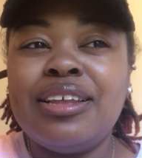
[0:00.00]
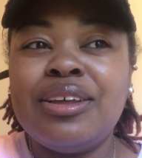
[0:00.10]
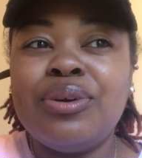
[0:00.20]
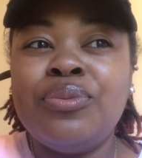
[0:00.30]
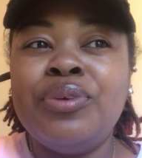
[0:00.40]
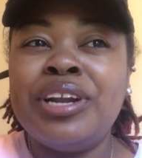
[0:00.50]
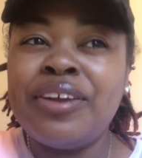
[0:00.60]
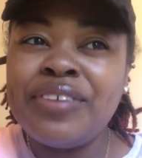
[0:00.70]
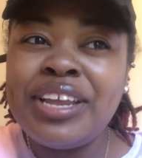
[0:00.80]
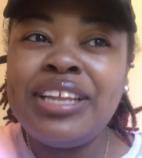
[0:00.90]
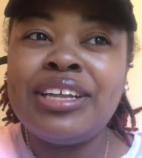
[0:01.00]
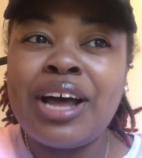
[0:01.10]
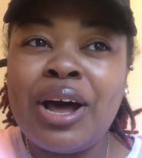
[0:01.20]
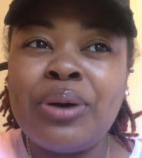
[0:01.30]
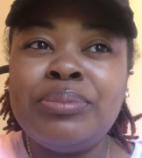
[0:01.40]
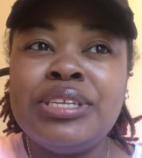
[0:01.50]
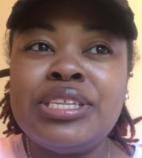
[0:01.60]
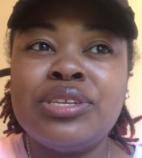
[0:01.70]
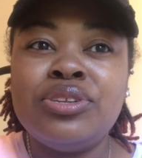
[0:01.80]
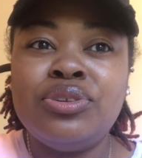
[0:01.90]
whatever he called me
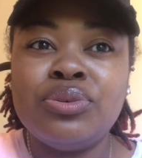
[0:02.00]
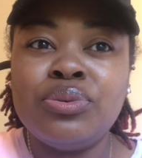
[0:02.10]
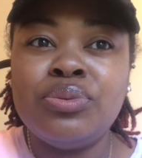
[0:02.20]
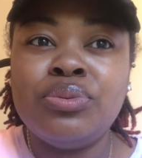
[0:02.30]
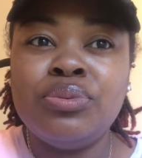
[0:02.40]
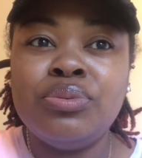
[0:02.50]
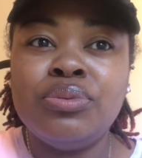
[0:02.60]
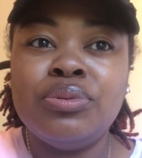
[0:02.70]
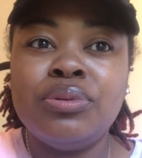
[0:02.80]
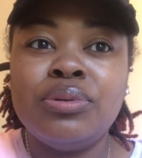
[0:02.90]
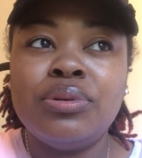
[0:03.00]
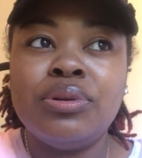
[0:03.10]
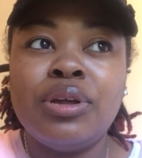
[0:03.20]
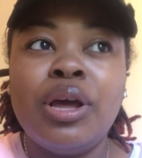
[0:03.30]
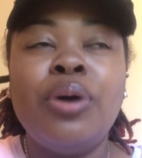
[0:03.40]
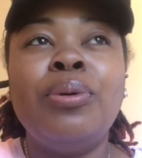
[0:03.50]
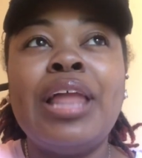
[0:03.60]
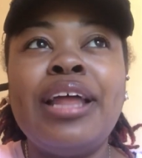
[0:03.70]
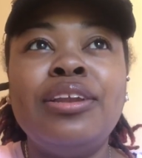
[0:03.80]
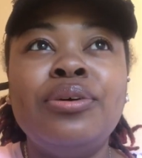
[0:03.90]
to do,
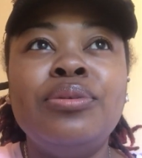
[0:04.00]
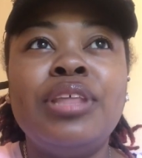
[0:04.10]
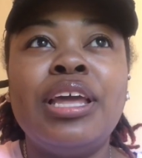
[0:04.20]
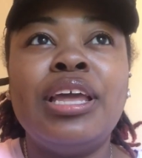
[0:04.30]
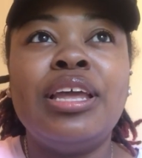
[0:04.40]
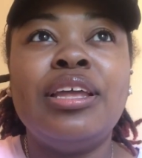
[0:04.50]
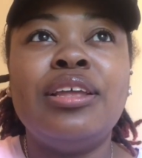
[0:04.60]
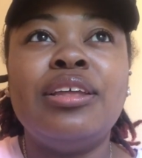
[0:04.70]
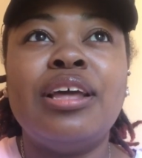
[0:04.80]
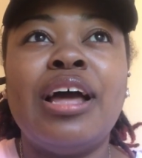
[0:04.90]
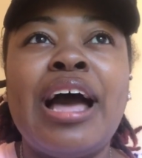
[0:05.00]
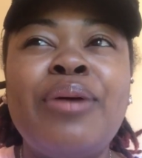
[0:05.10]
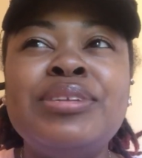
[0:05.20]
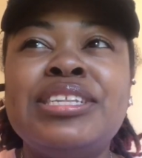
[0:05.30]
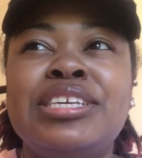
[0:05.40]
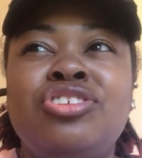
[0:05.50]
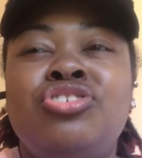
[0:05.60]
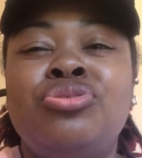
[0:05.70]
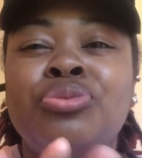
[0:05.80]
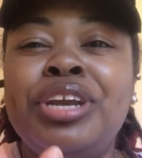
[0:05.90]
I knew that I was
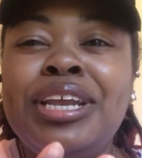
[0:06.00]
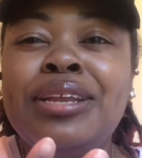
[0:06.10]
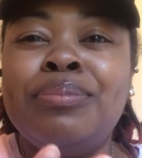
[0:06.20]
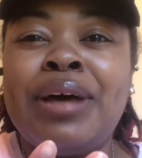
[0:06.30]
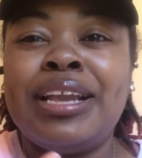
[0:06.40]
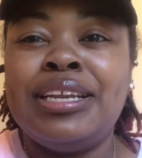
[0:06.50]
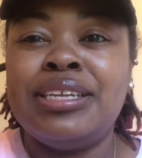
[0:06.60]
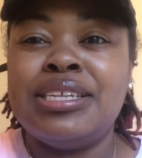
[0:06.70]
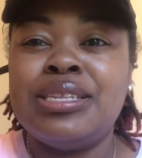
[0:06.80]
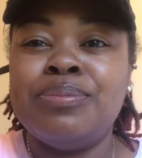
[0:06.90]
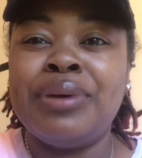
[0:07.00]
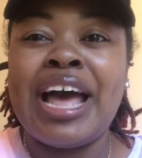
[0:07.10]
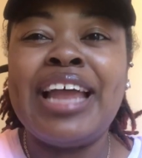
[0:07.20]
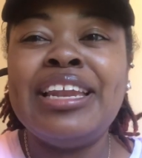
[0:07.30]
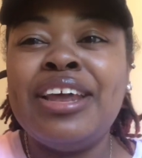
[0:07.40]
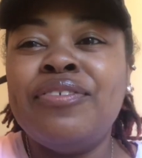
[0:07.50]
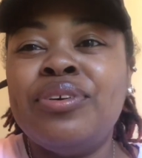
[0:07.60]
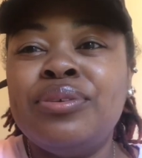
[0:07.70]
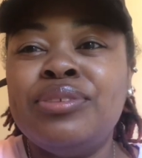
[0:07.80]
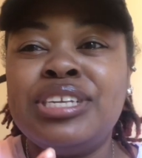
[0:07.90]
intrigued by this, but I
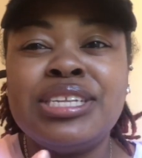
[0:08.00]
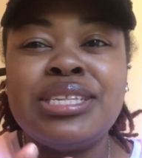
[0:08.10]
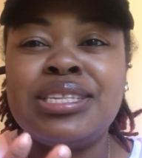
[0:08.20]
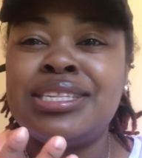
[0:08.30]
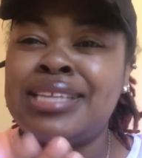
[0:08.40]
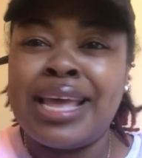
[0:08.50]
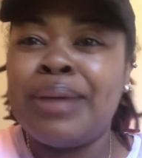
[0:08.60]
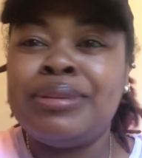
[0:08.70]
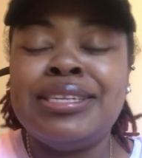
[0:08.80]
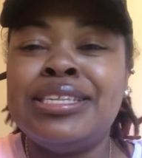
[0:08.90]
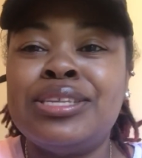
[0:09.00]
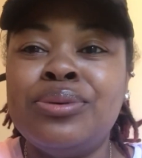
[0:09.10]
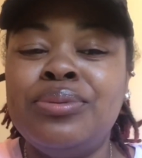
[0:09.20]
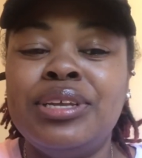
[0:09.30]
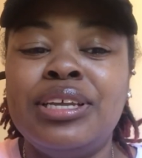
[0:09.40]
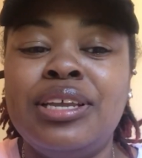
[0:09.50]
never just tapped into it.